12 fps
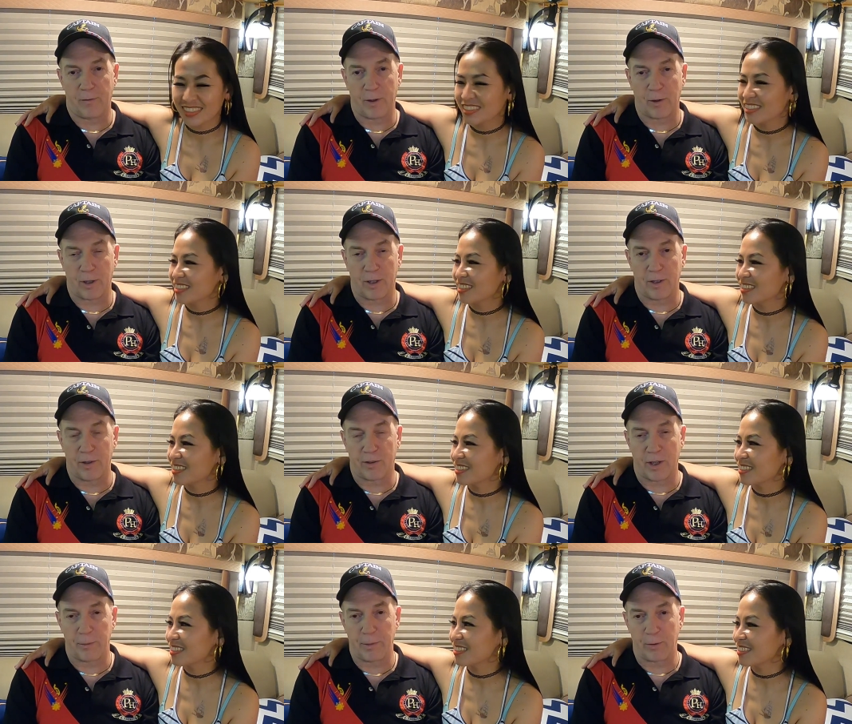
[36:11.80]
Speaker 1: if we were gonna
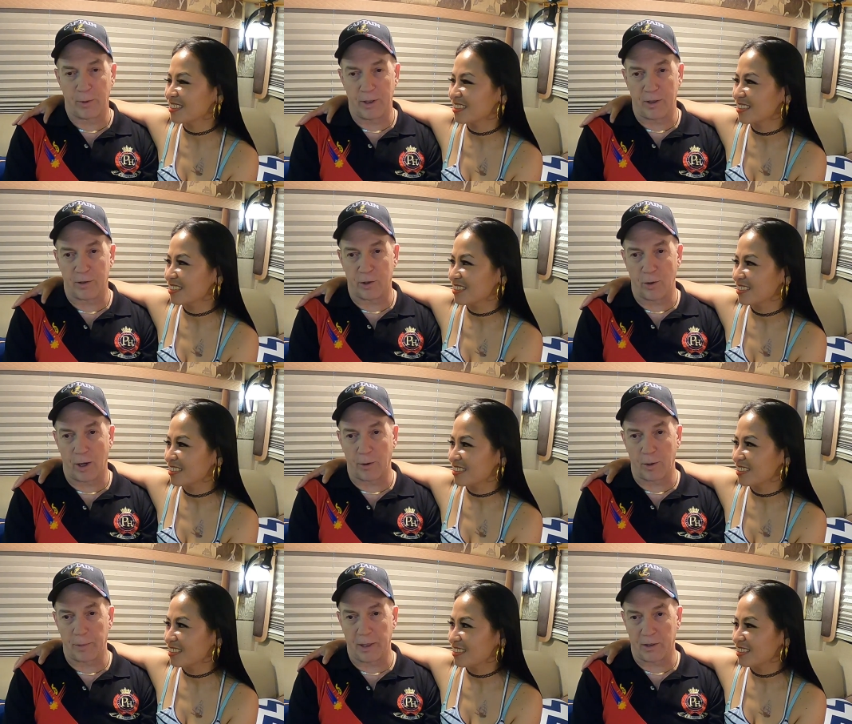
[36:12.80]
decide between these two, I
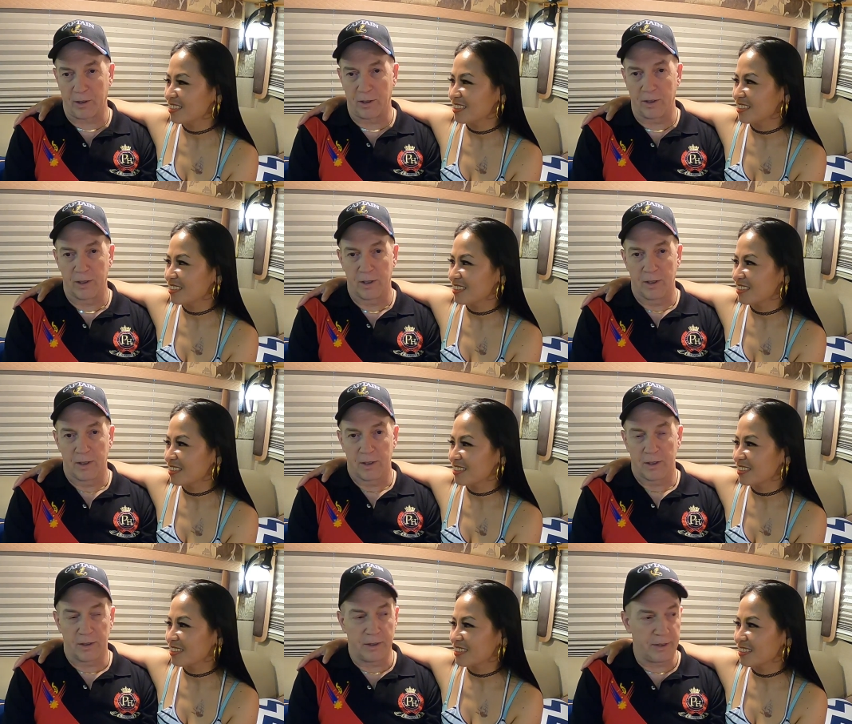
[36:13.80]
would have picked the
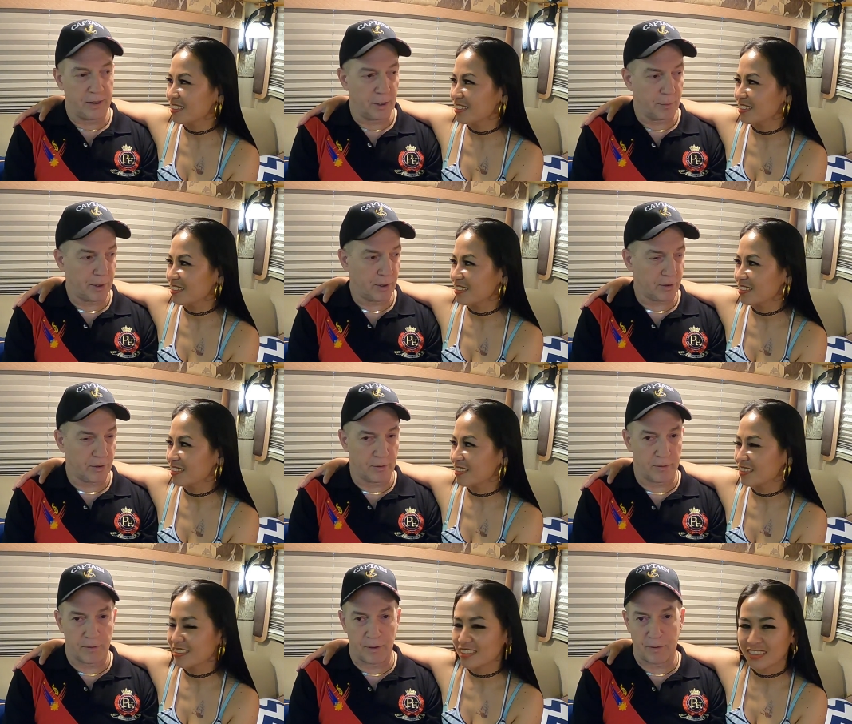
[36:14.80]
the uh,
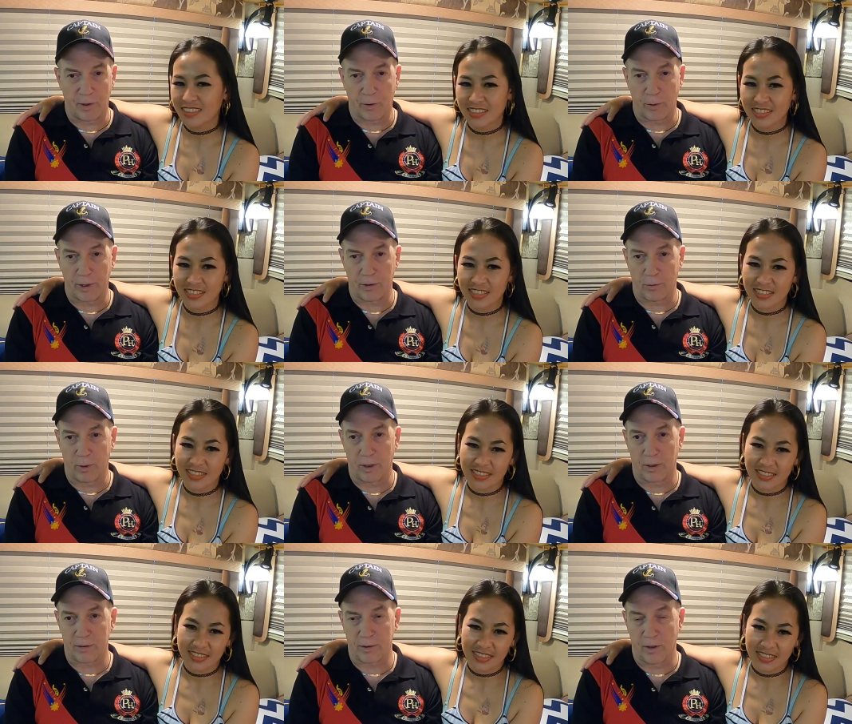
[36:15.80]
Pearson 53 as
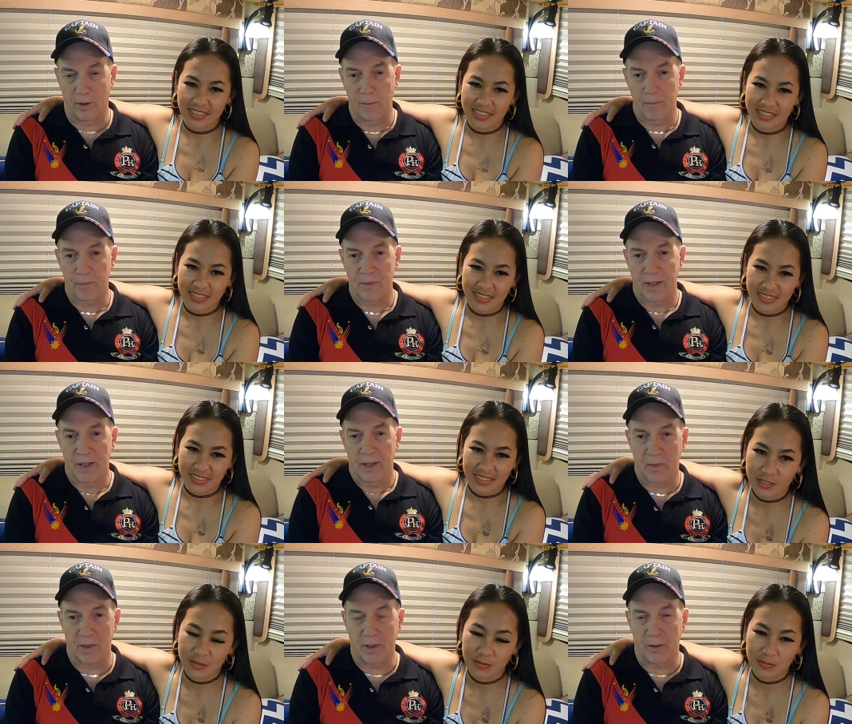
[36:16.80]
well. So
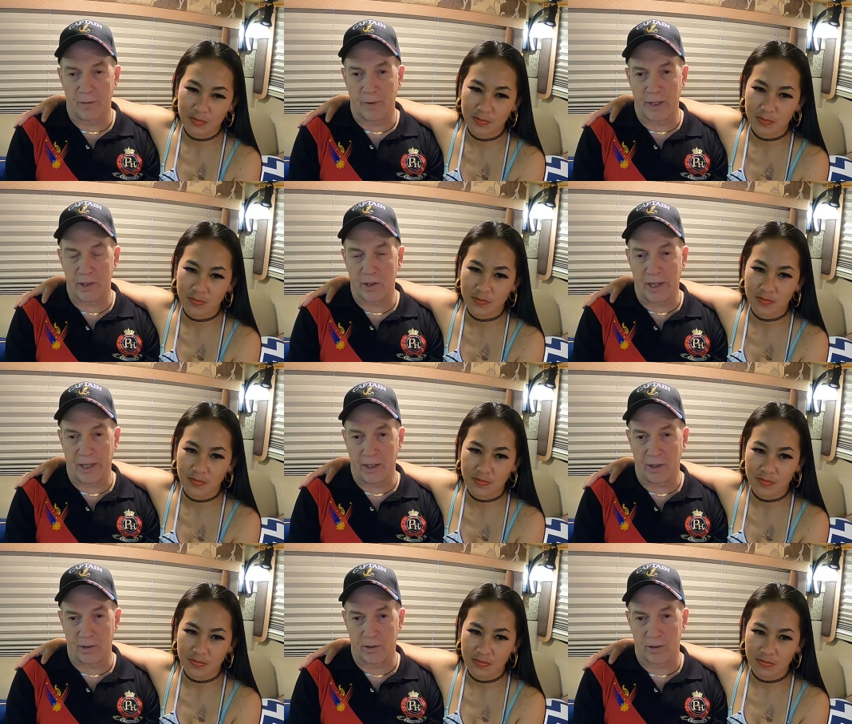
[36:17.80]
the funny thing
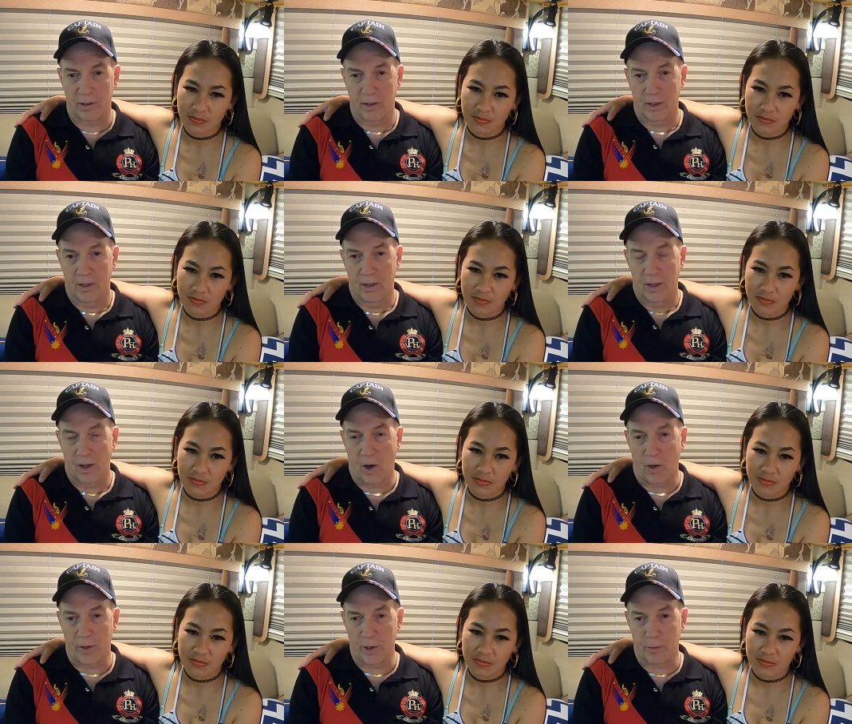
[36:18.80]
is,
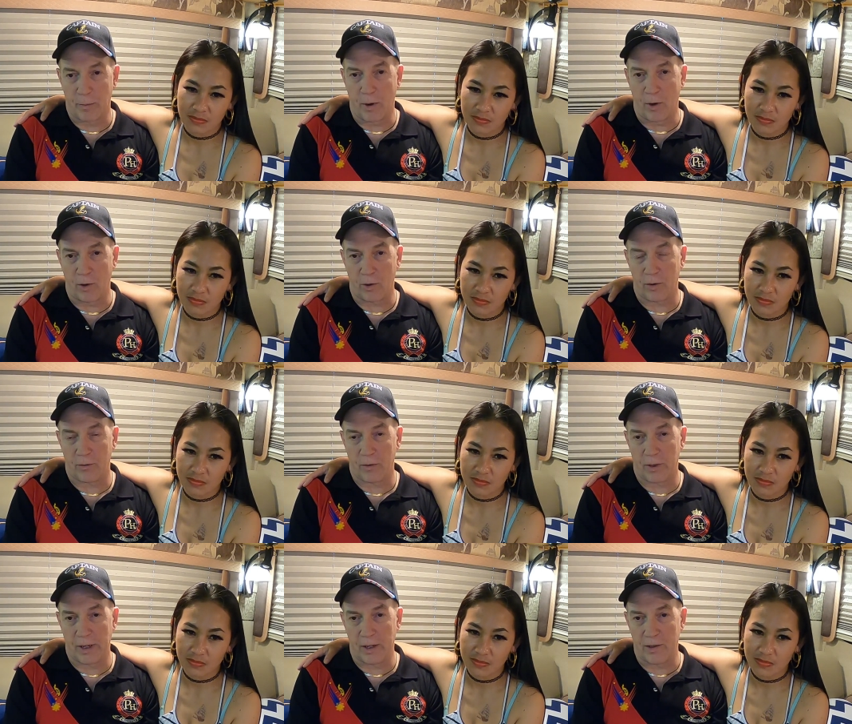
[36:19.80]
on this boat,
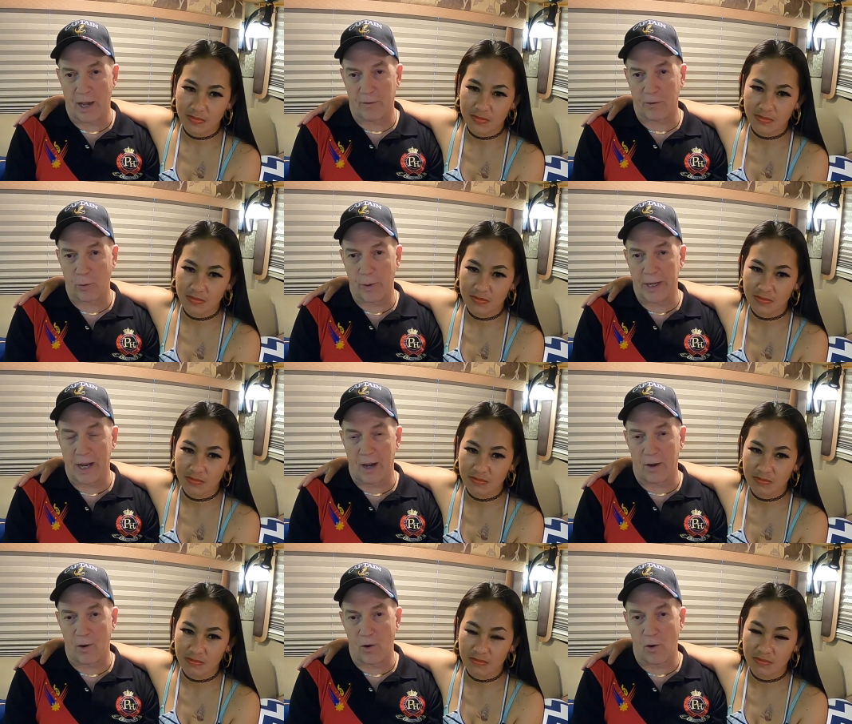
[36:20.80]
is after we
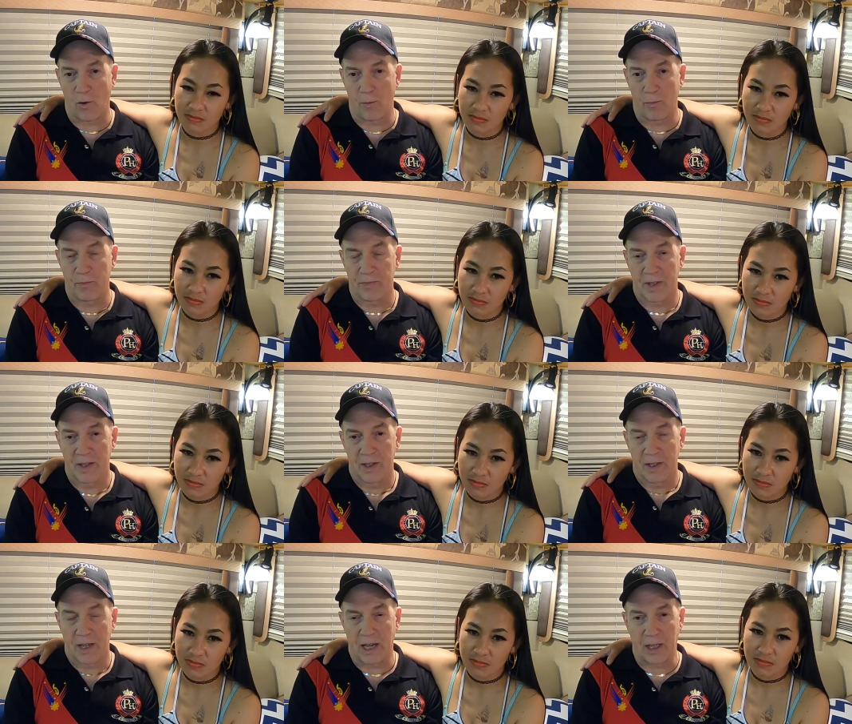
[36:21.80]
got home,
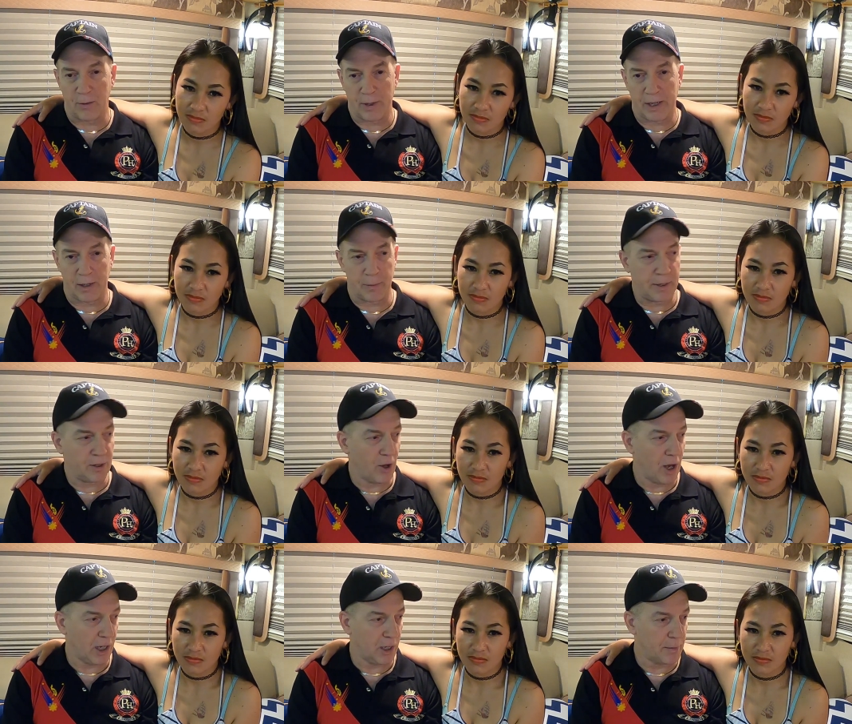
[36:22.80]
and we had been
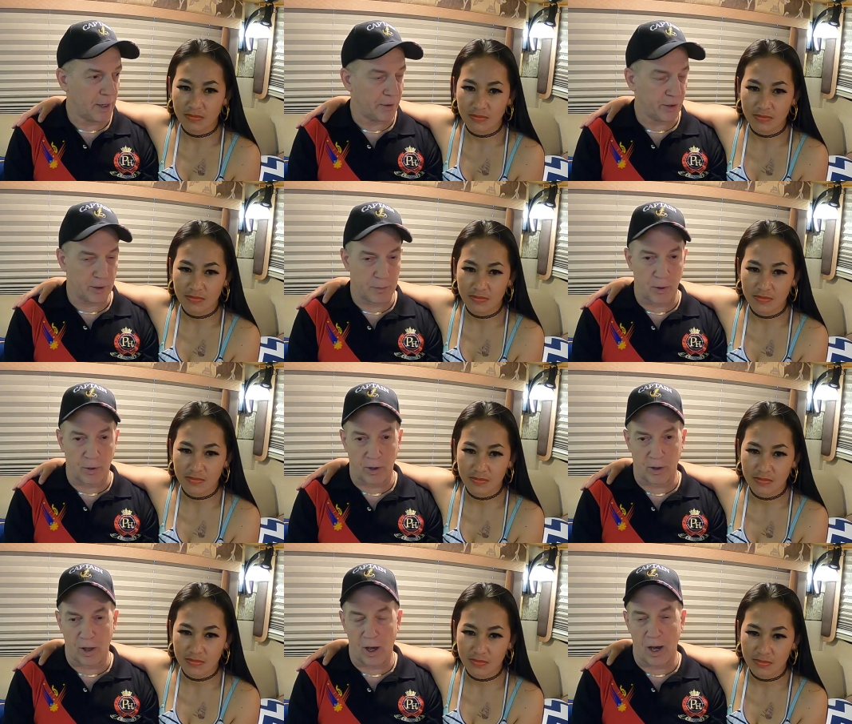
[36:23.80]
talking about this boat a
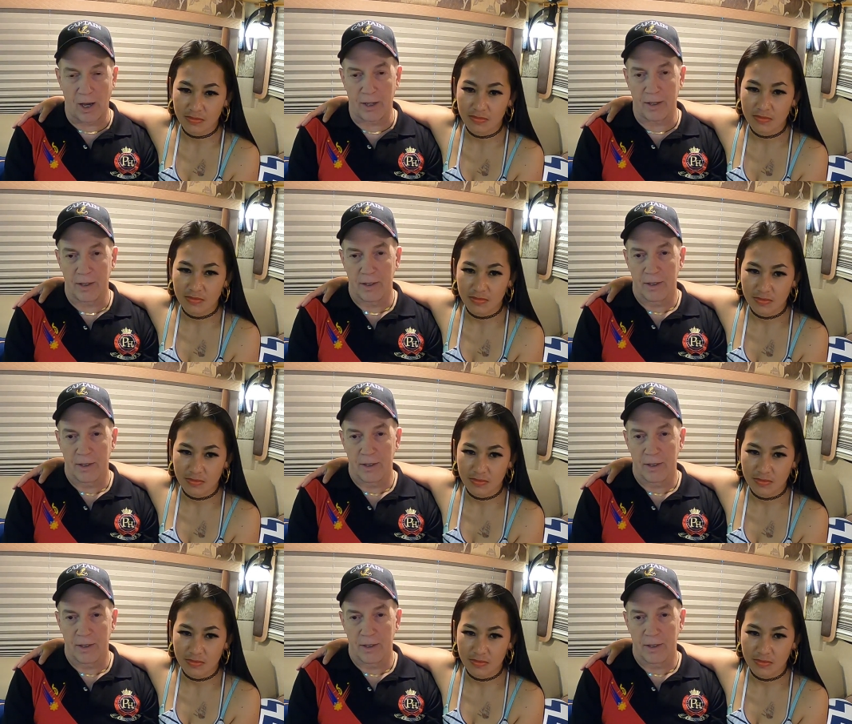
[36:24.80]
lot.